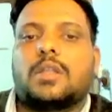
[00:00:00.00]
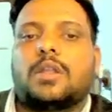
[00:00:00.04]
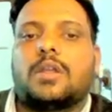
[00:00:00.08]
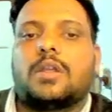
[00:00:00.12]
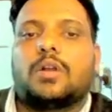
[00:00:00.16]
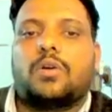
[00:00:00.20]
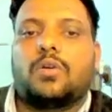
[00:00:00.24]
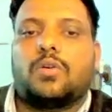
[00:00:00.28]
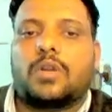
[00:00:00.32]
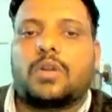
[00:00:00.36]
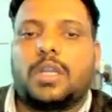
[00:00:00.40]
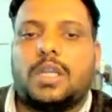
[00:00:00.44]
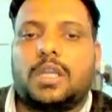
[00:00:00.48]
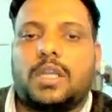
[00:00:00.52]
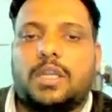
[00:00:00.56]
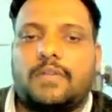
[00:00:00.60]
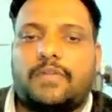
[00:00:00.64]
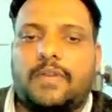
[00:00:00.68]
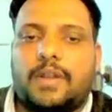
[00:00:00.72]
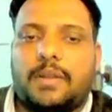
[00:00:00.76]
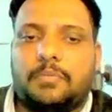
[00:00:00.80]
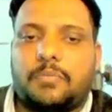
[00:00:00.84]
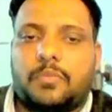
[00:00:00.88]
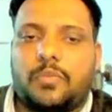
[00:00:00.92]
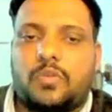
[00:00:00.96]
Okay, if
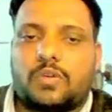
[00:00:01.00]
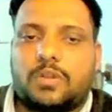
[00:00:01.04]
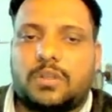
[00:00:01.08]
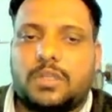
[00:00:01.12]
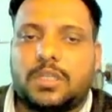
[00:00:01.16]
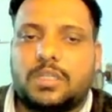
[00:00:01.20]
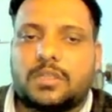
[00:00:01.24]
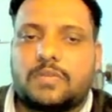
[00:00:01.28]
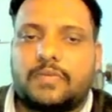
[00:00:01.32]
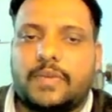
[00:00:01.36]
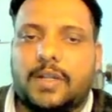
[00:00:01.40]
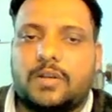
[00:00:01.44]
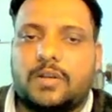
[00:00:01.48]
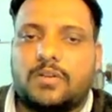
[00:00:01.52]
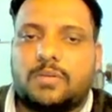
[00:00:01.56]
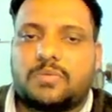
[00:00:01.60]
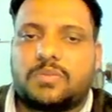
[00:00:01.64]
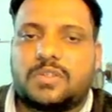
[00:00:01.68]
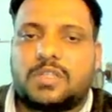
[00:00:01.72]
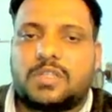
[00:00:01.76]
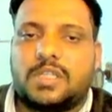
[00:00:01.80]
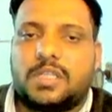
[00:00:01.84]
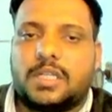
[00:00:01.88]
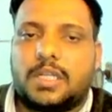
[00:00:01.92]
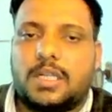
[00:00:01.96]
I put this value of
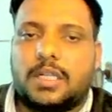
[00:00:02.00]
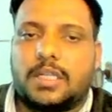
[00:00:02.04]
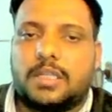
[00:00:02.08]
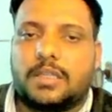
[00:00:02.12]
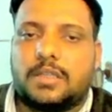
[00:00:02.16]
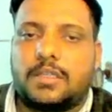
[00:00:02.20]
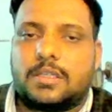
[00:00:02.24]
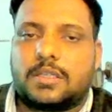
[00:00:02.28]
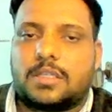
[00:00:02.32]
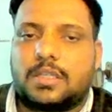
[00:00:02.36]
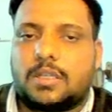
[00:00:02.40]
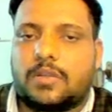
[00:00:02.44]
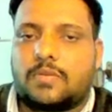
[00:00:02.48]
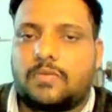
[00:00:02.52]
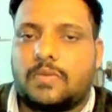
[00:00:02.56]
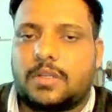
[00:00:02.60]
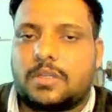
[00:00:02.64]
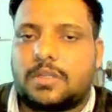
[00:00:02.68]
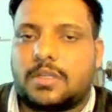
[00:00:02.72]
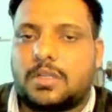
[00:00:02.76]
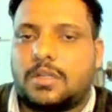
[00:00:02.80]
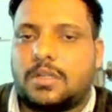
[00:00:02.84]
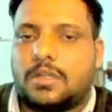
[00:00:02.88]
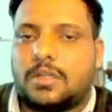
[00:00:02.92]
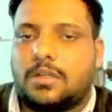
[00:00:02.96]
CL in this
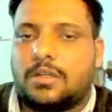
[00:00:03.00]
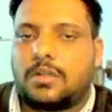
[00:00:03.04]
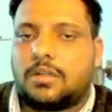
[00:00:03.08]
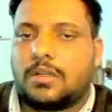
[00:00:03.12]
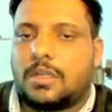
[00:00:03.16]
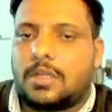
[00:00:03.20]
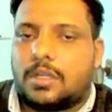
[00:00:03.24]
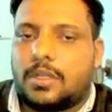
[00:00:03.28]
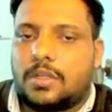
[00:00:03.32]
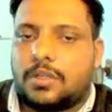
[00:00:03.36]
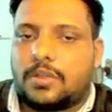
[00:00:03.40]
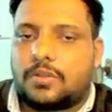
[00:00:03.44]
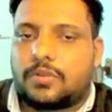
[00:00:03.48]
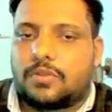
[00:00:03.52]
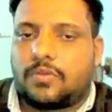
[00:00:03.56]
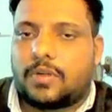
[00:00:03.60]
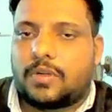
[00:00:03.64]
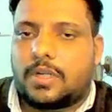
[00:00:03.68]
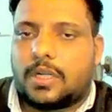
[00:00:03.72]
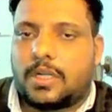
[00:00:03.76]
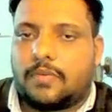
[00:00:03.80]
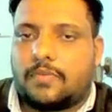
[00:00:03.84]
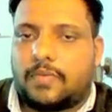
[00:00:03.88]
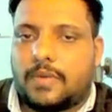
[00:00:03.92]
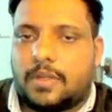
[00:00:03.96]
equation, so
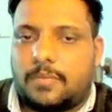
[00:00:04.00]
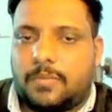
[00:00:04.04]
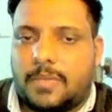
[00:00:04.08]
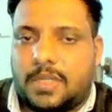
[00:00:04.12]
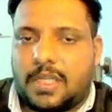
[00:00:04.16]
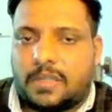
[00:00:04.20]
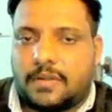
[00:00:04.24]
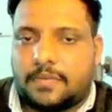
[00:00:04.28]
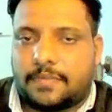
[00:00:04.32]
it will be